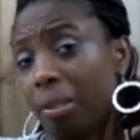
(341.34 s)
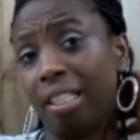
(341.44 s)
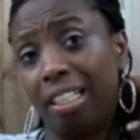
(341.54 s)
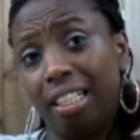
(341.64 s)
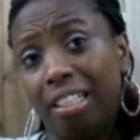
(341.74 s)

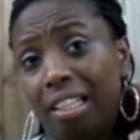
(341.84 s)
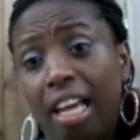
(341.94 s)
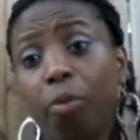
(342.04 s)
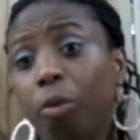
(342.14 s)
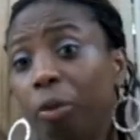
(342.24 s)
But,
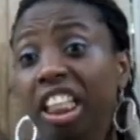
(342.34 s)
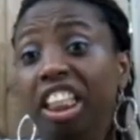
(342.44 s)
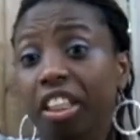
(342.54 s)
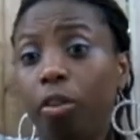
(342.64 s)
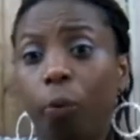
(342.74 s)
and
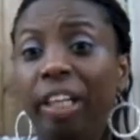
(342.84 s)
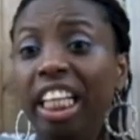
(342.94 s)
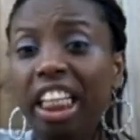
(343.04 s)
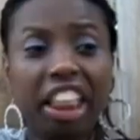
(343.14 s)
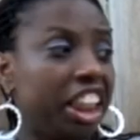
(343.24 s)
release, the
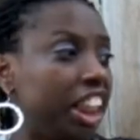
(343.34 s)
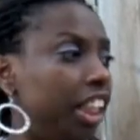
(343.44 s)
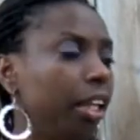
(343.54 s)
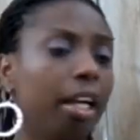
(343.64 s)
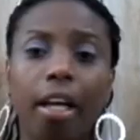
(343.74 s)
release?
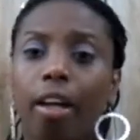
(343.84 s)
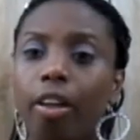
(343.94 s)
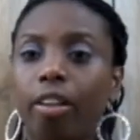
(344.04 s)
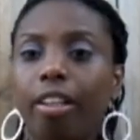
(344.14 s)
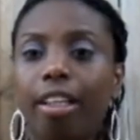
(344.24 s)

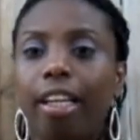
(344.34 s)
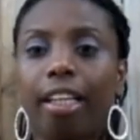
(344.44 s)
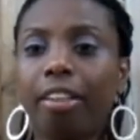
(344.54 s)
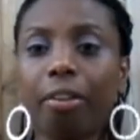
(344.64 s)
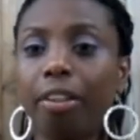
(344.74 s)

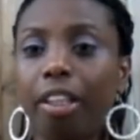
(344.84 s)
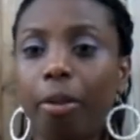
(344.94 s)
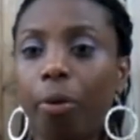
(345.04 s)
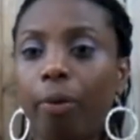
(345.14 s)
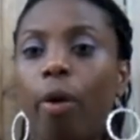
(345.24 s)
I still can't
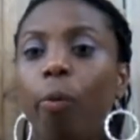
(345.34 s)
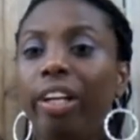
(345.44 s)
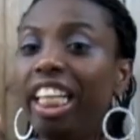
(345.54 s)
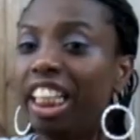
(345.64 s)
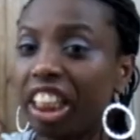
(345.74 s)
say the word right.
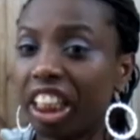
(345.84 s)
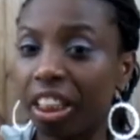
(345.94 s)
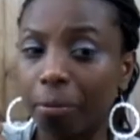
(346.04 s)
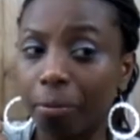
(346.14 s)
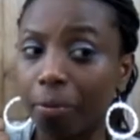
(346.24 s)

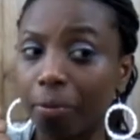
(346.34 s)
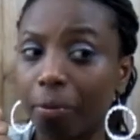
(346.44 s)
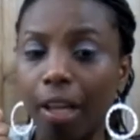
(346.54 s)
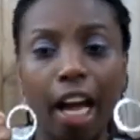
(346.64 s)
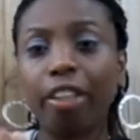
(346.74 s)
Release.
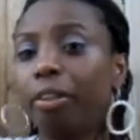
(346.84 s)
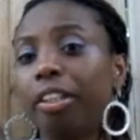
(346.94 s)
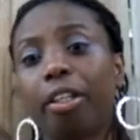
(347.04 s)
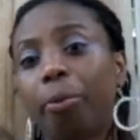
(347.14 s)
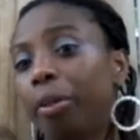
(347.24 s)
I
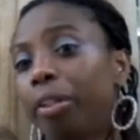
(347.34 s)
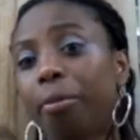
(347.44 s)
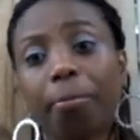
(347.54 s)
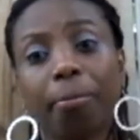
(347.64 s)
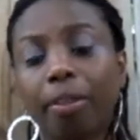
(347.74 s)
shouldn't say the word.
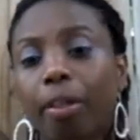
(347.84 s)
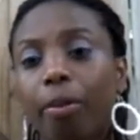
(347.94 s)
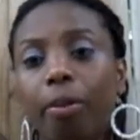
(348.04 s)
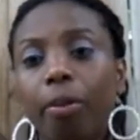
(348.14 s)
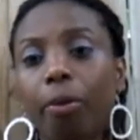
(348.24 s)

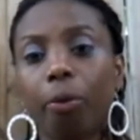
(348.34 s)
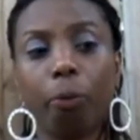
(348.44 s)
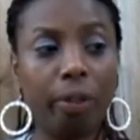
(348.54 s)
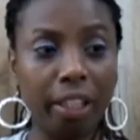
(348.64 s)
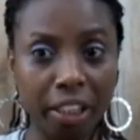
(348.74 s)

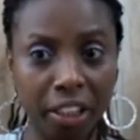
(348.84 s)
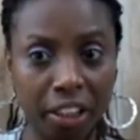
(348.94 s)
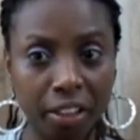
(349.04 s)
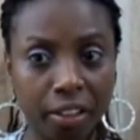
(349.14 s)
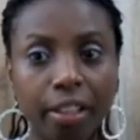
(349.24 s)

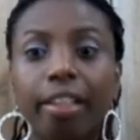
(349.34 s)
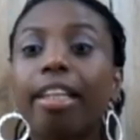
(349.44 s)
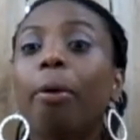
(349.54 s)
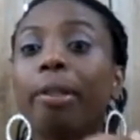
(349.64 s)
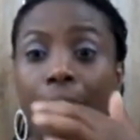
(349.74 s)
Release.
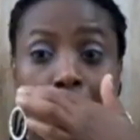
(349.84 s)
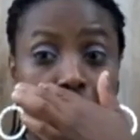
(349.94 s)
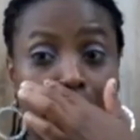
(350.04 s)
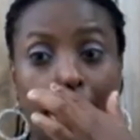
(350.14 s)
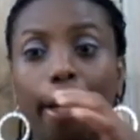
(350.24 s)
That was a
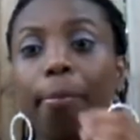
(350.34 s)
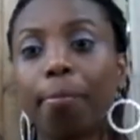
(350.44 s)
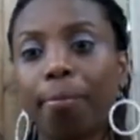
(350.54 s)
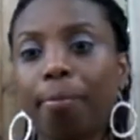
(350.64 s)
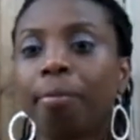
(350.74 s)
lot better, yeah.
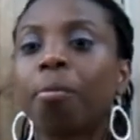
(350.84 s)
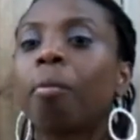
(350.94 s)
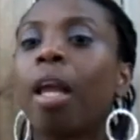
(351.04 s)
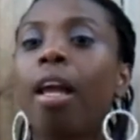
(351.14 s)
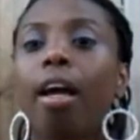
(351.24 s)
Mm-hmm.
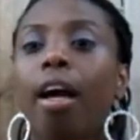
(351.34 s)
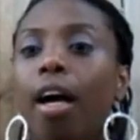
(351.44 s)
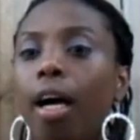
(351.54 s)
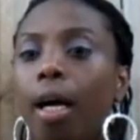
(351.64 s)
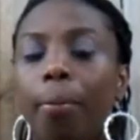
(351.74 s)

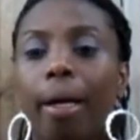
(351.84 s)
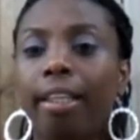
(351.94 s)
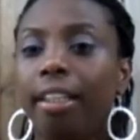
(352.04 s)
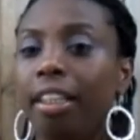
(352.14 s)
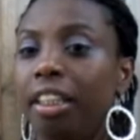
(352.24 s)

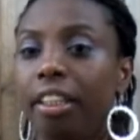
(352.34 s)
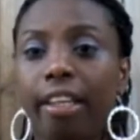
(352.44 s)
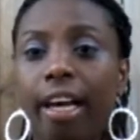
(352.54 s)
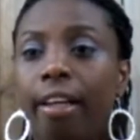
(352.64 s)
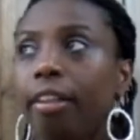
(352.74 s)
I didn't
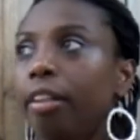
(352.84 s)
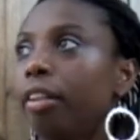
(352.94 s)
see that.